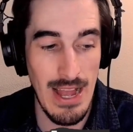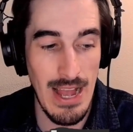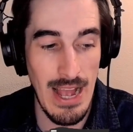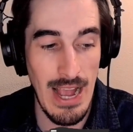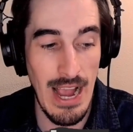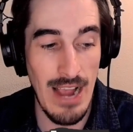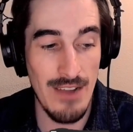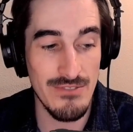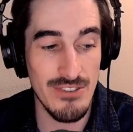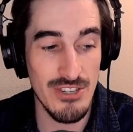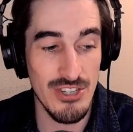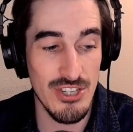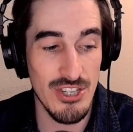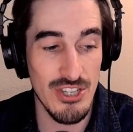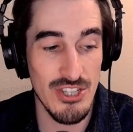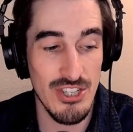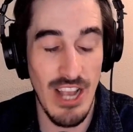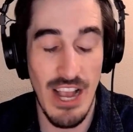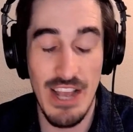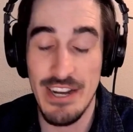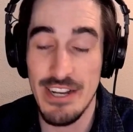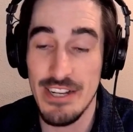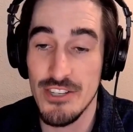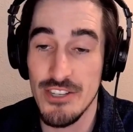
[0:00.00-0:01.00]
have just
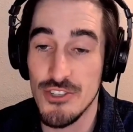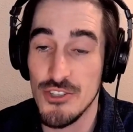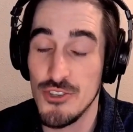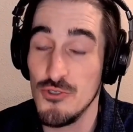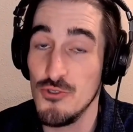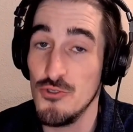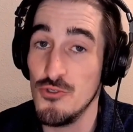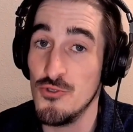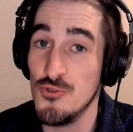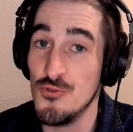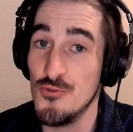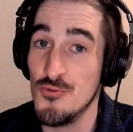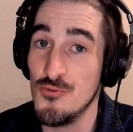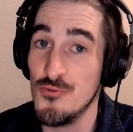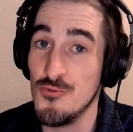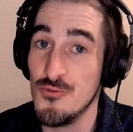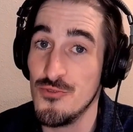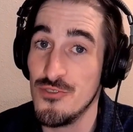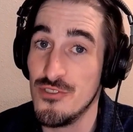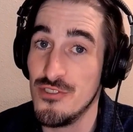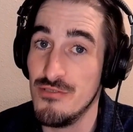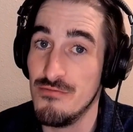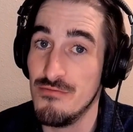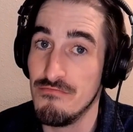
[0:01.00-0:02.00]
decided
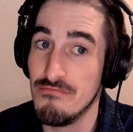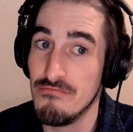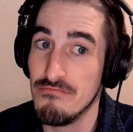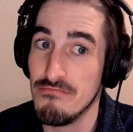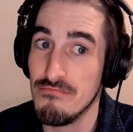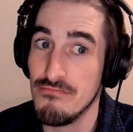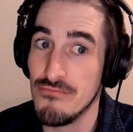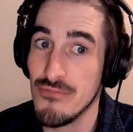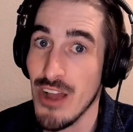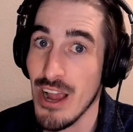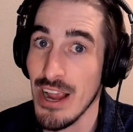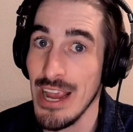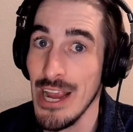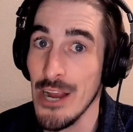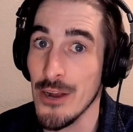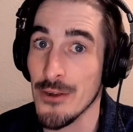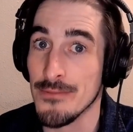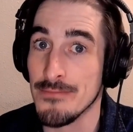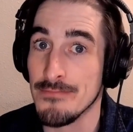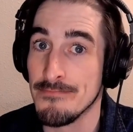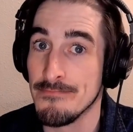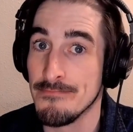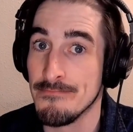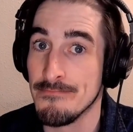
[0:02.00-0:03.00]
to not care.